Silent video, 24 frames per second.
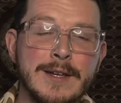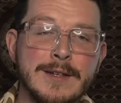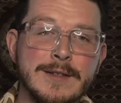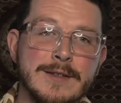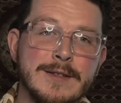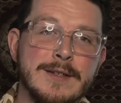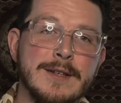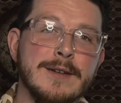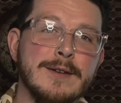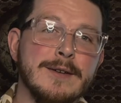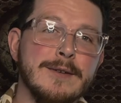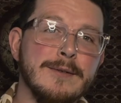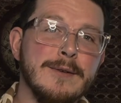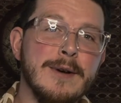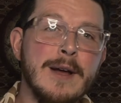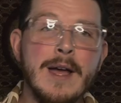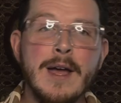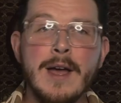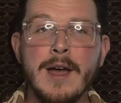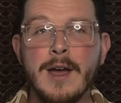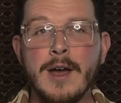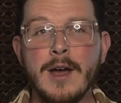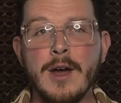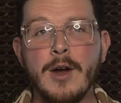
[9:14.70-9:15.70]
So
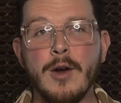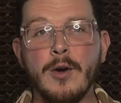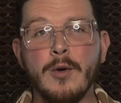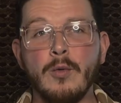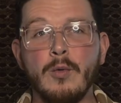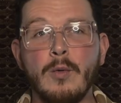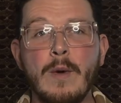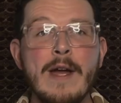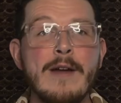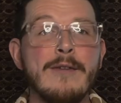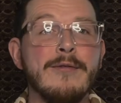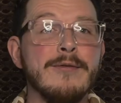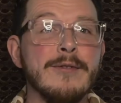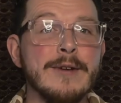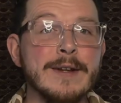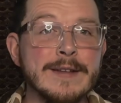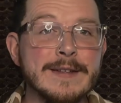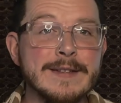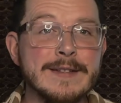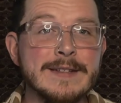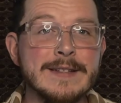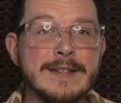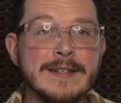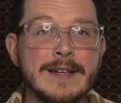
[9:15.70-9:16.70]

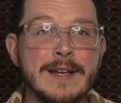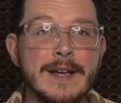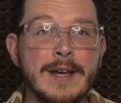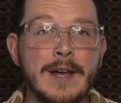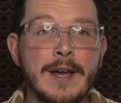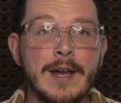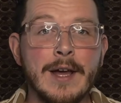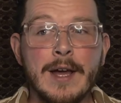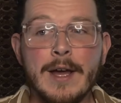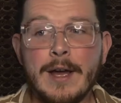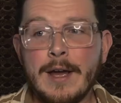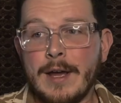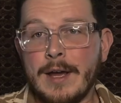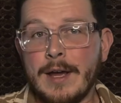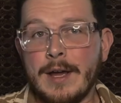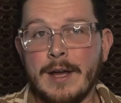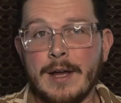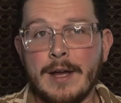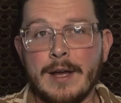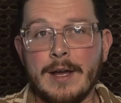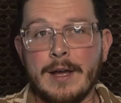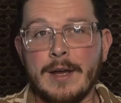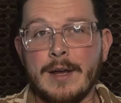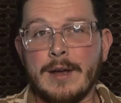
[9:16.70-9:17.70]
reference.
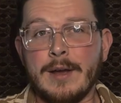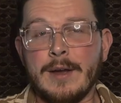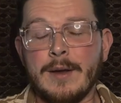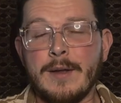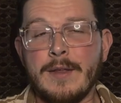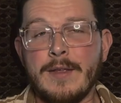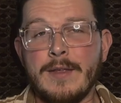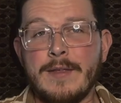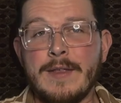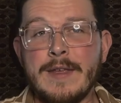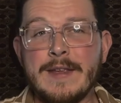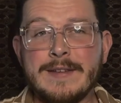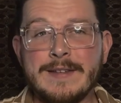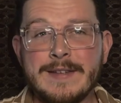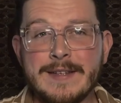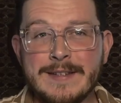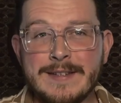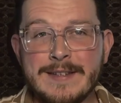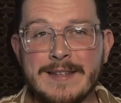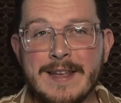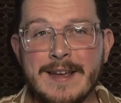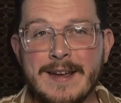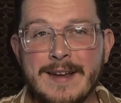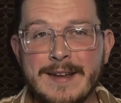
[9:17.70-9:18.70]
This is
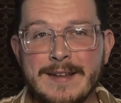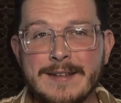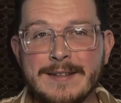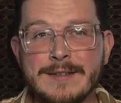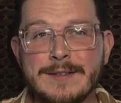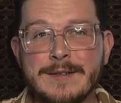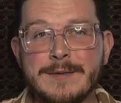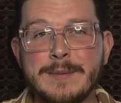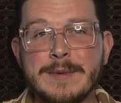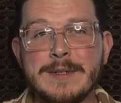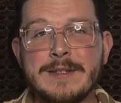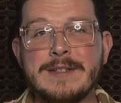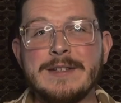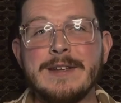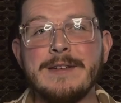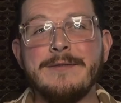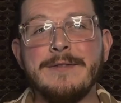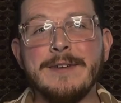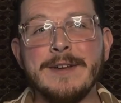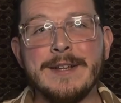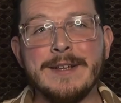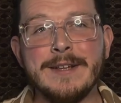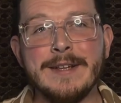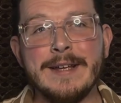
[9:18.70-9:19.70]
not
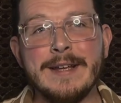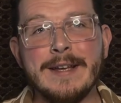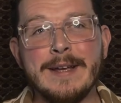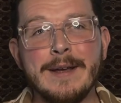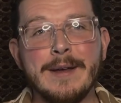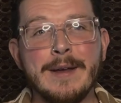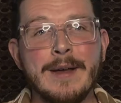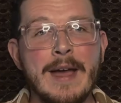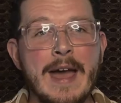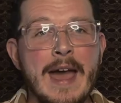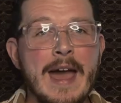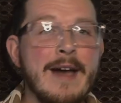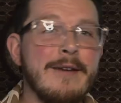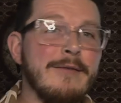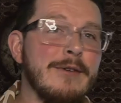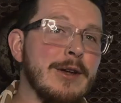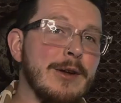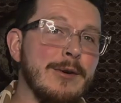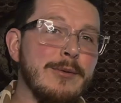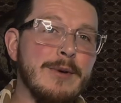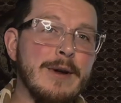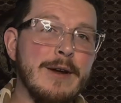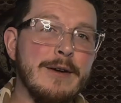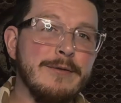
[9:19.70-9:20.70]
specifically having
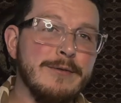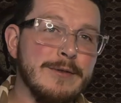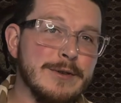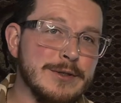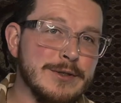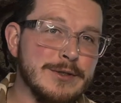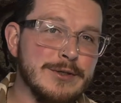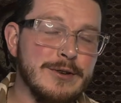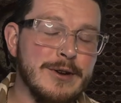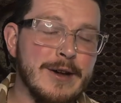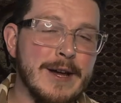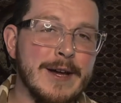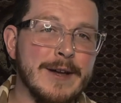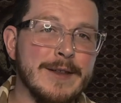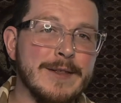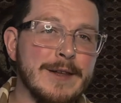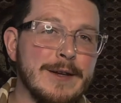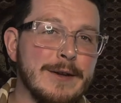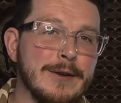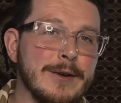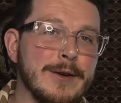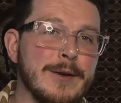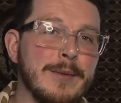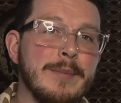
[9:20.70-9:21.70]
a reference track that
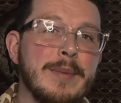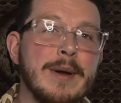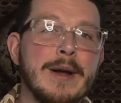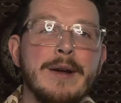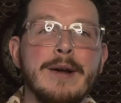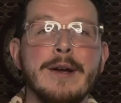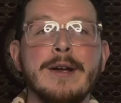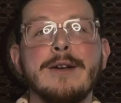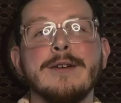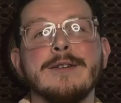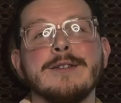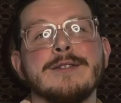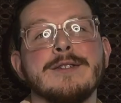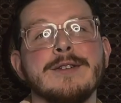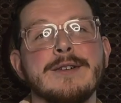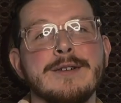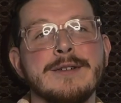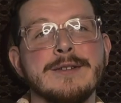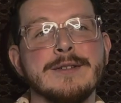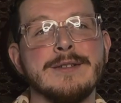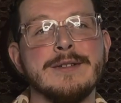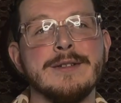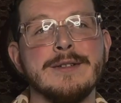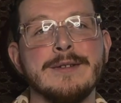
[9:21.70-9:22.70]
you're comparing your
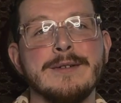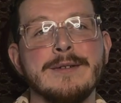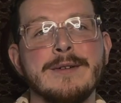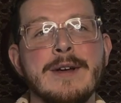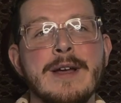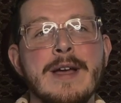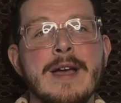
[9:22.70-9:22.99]
song to.